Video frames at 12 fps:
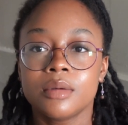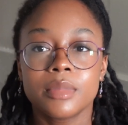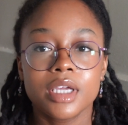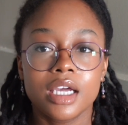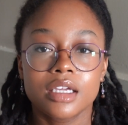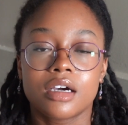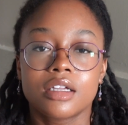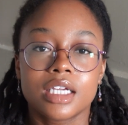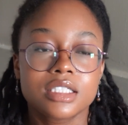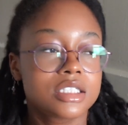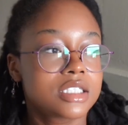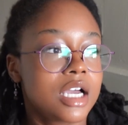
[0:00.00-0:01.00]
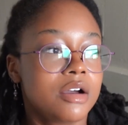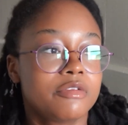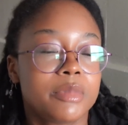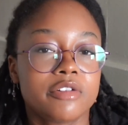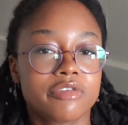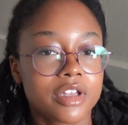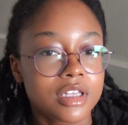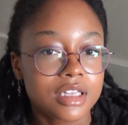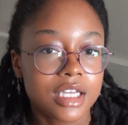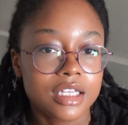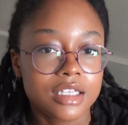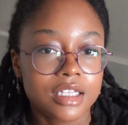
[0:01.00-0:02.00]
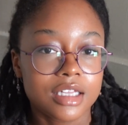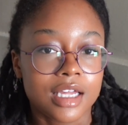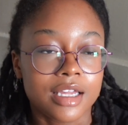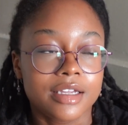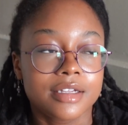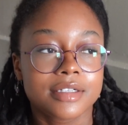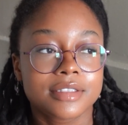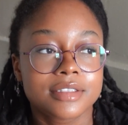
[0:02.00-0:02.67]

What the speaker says: But yeah, y'all, that's just how I've been feeling lately. Like,